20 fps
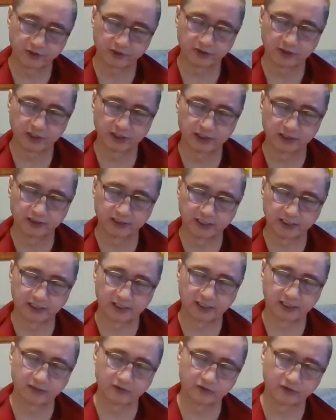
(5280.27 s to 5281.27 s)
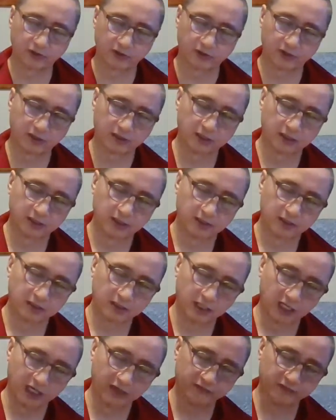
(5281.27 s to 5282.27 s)
genuinely dedicate your
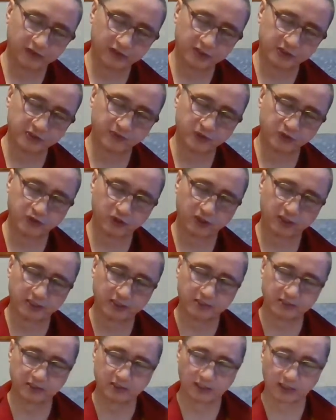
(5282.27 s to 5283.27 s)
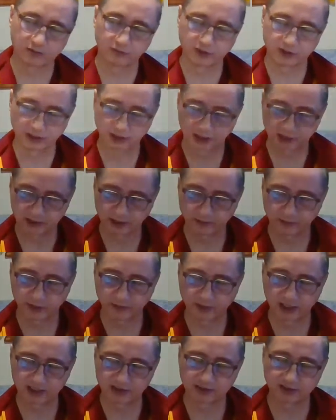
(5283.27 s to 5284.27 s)
life in the spirituality, like what the
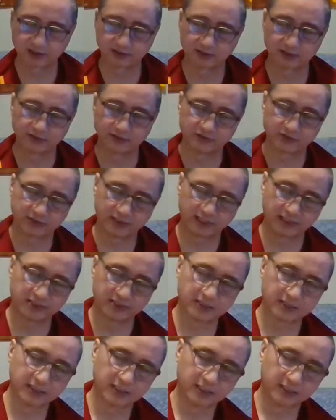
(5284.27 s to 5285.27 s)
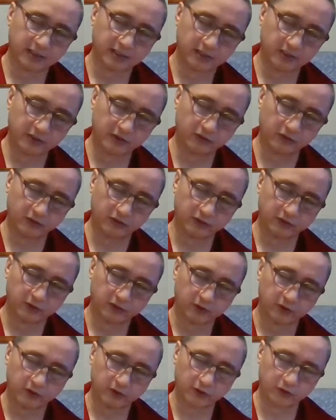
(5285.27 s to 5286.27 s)
Kadamba masters have said,
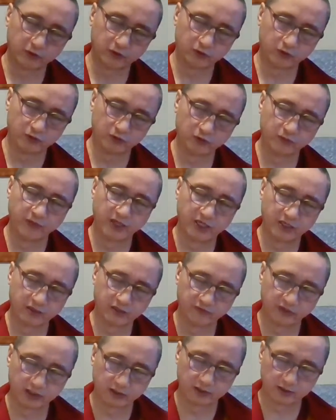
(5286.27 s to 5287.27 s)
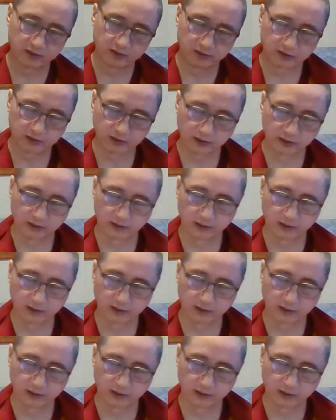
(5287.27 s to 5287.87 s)
you may even